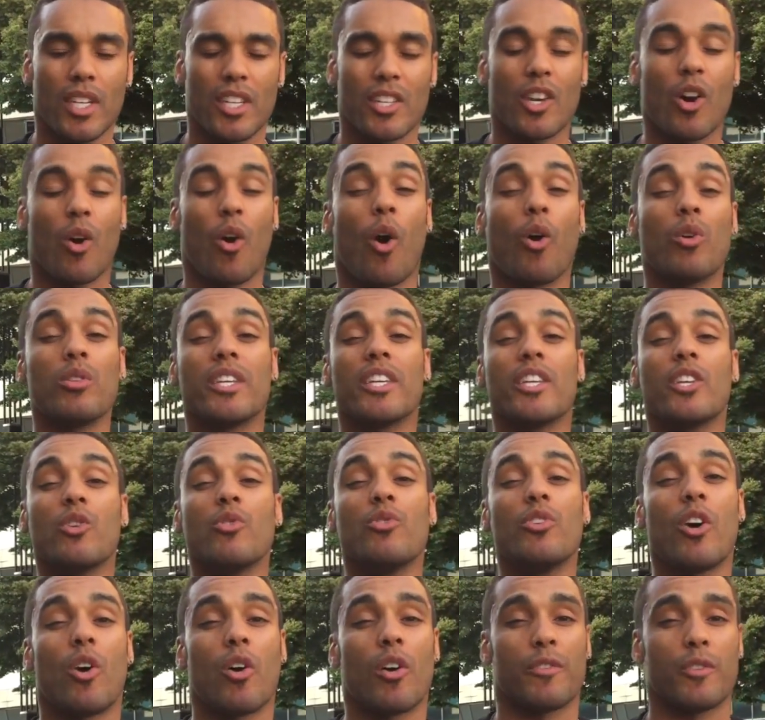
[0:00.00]
Yo, only you
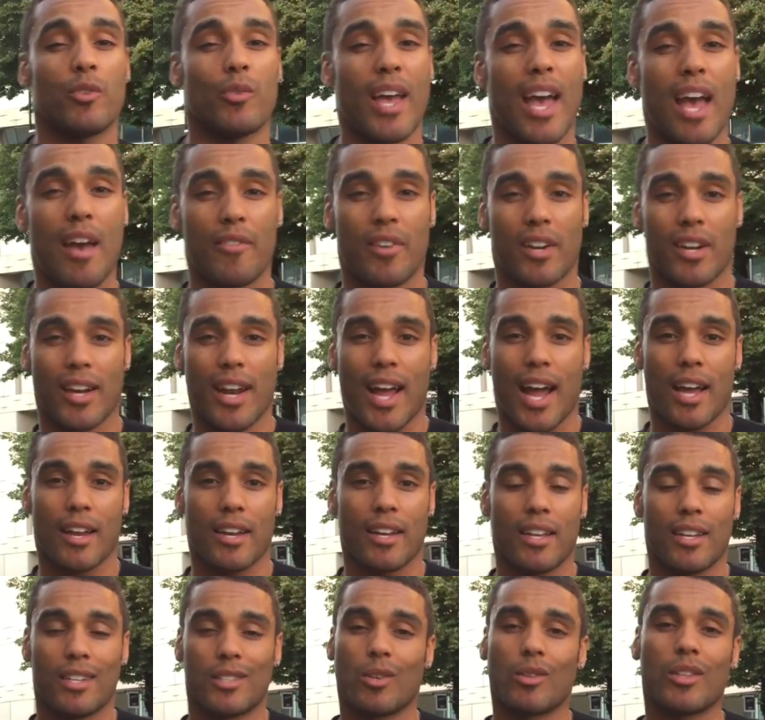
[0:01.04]
know if you have it or not.
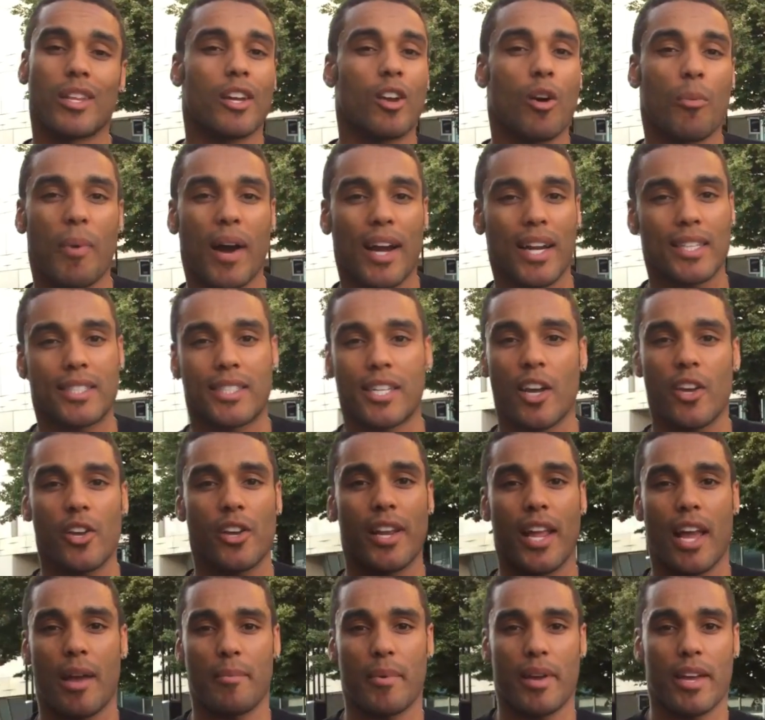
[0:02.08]
Don't let nobody tell
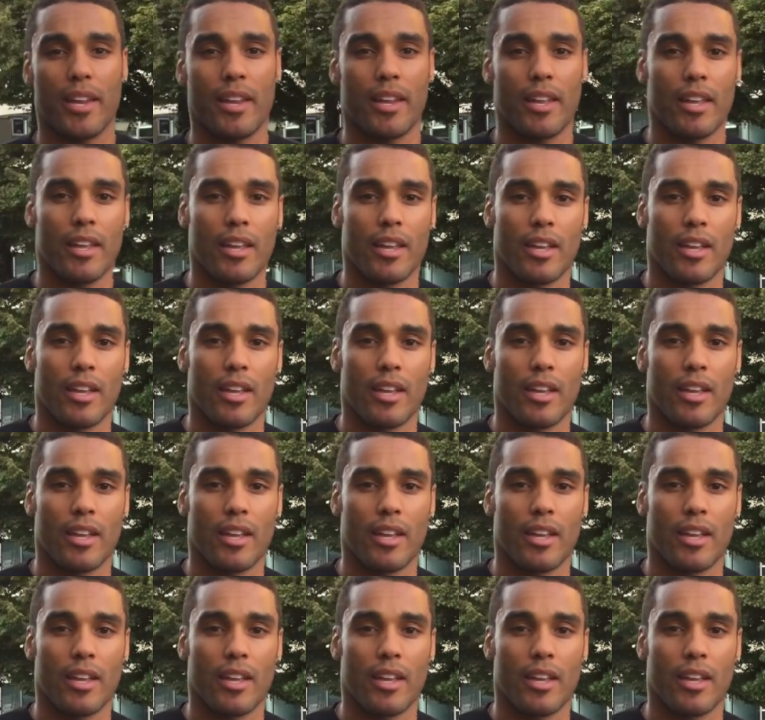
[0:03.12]
you that, man.